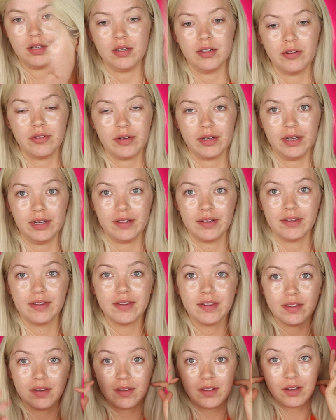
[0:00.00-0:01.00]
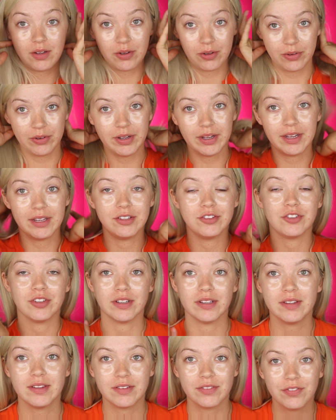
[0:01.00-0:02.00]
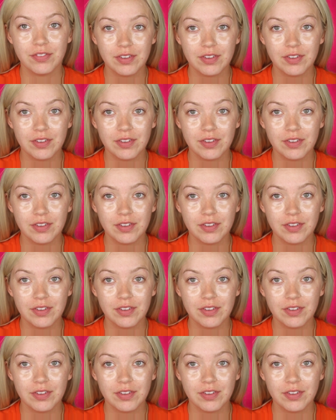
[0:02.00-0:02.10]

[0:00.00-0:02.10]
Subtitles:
Okay, so I just